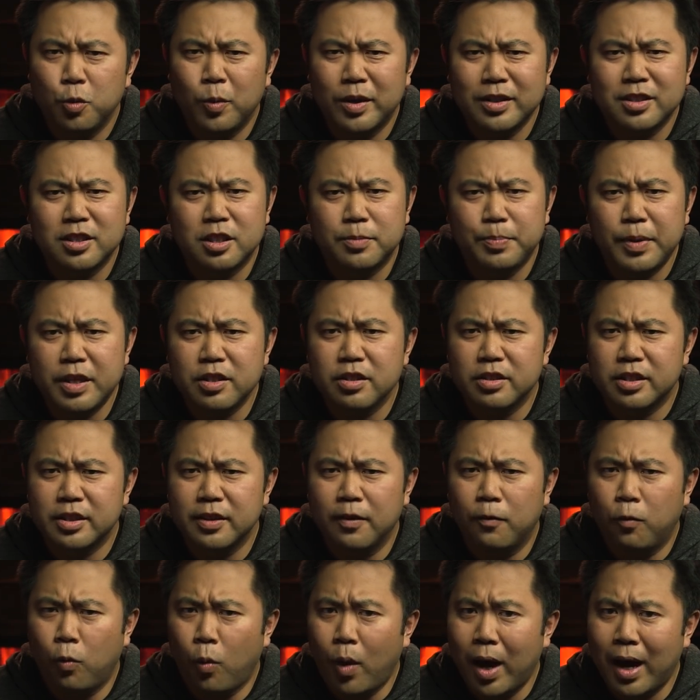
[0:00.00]
you want to spread
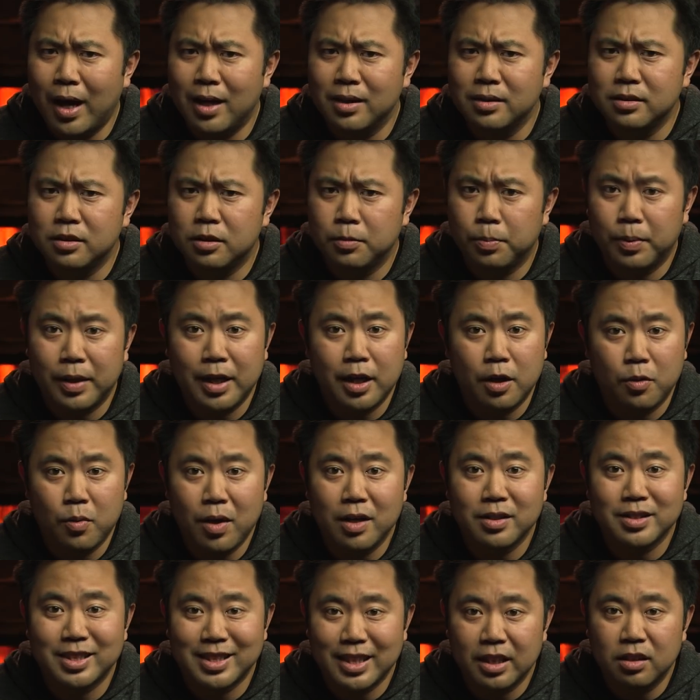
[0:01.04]
yourself wide to play
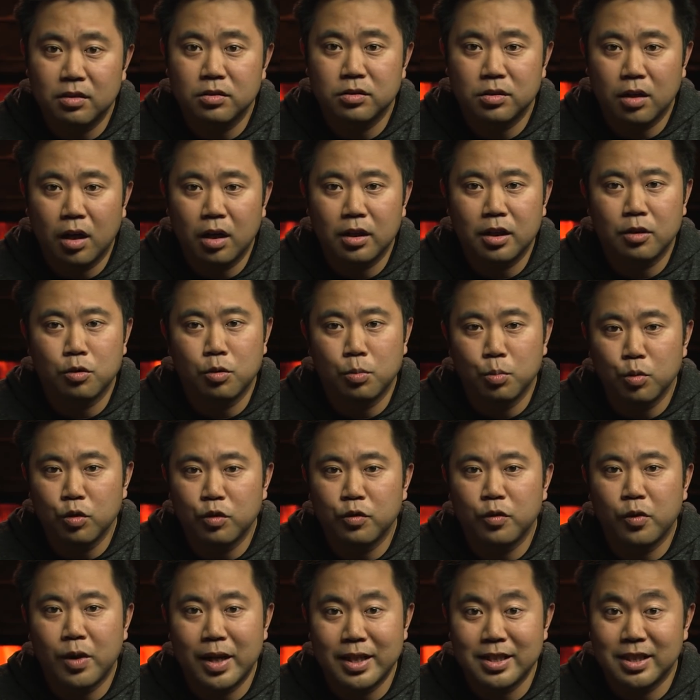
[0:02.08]
around single target
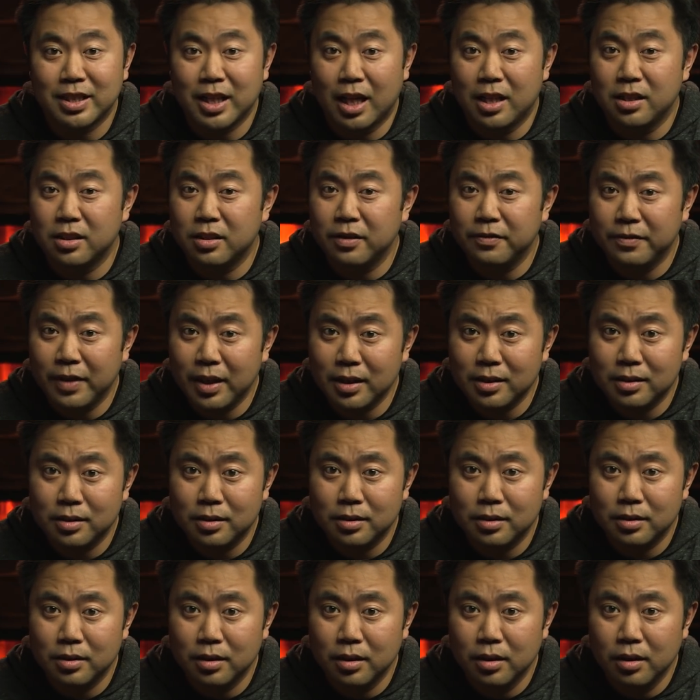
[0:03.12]
removal and silence
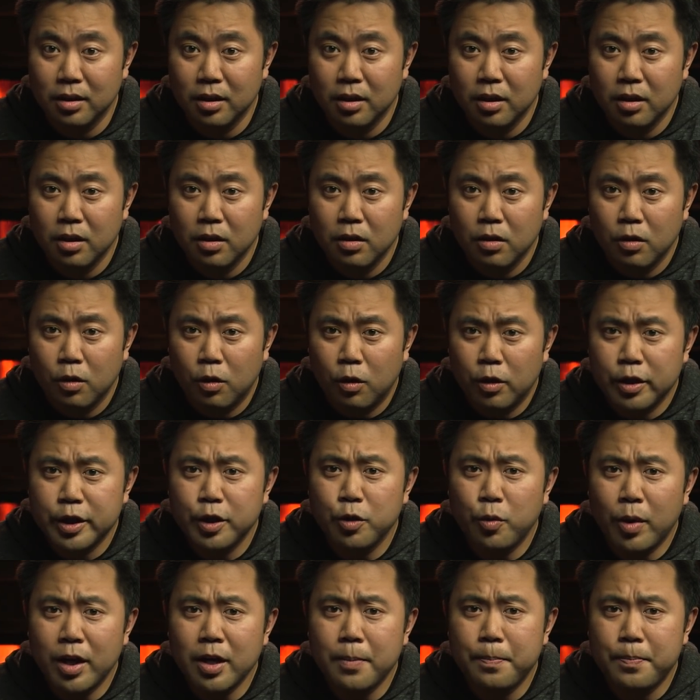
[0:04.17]
effects? Or do
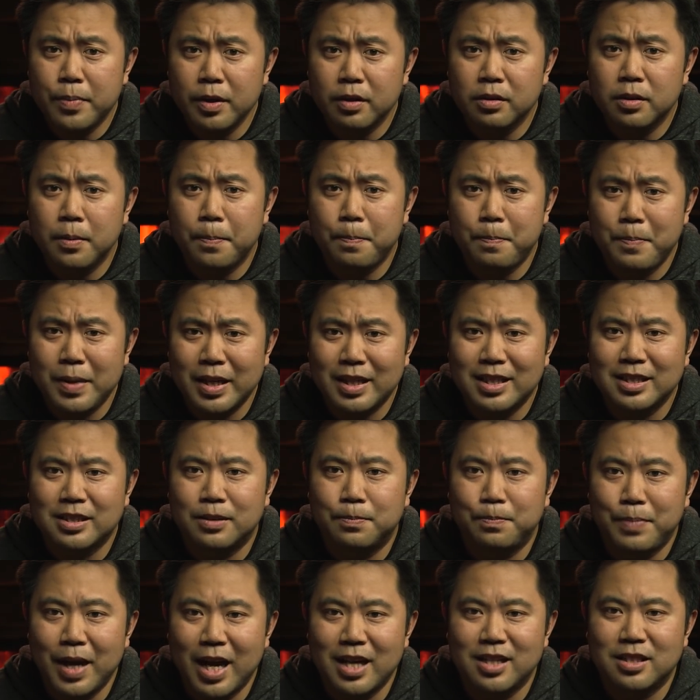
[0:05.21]
you want to build the
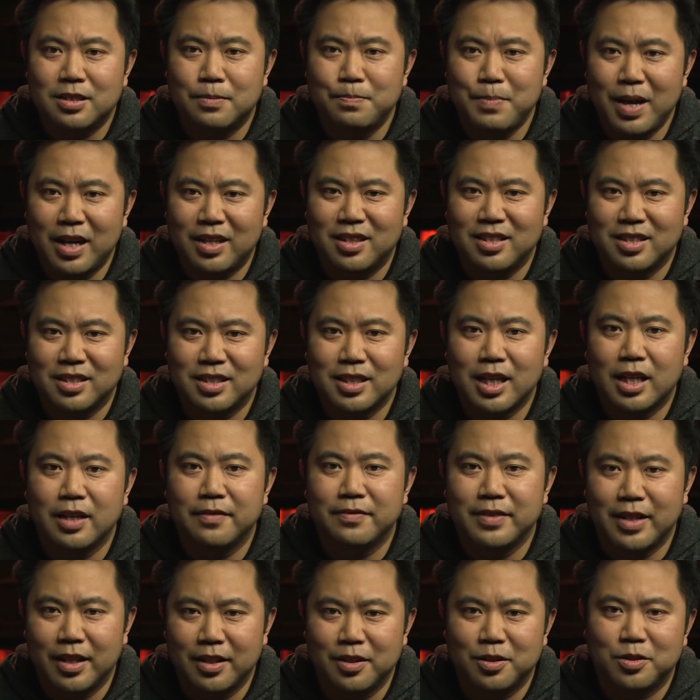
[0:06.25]
biggest, baddest mech this side
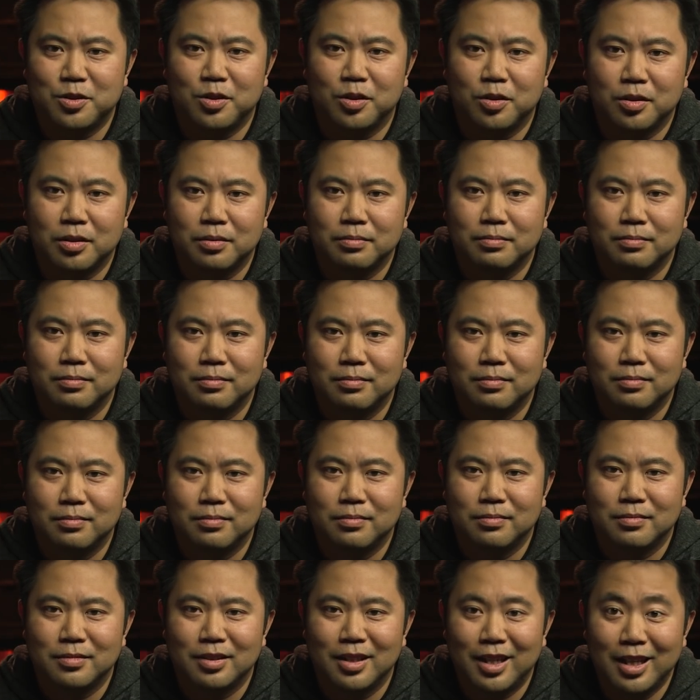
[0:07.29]
of Netherstorm?
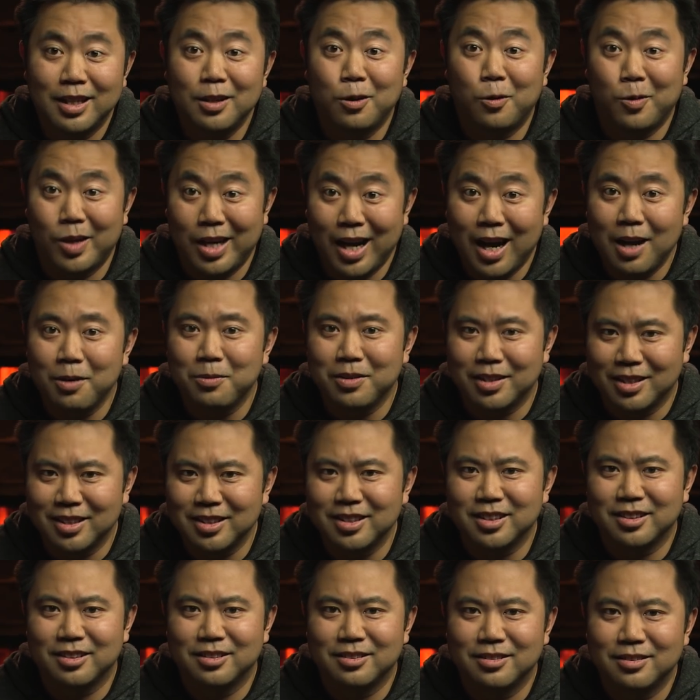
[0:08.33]
I know what I want to
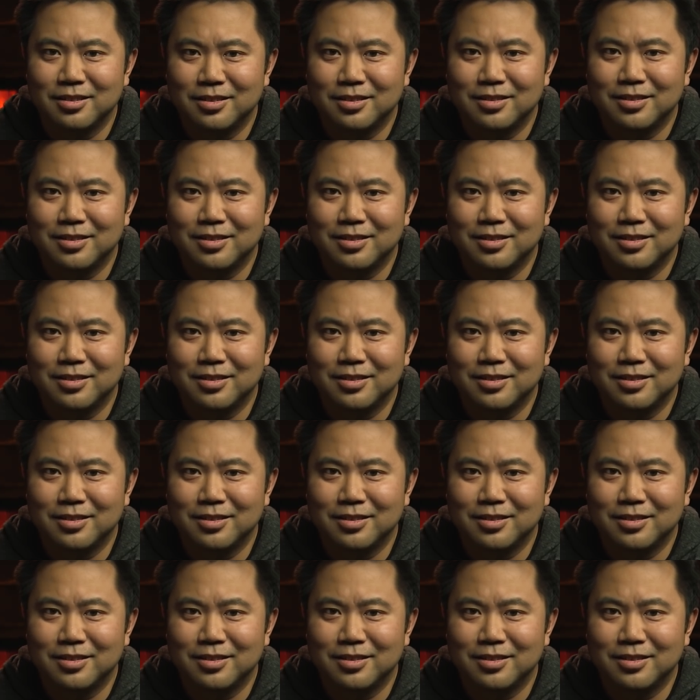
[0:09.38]
do.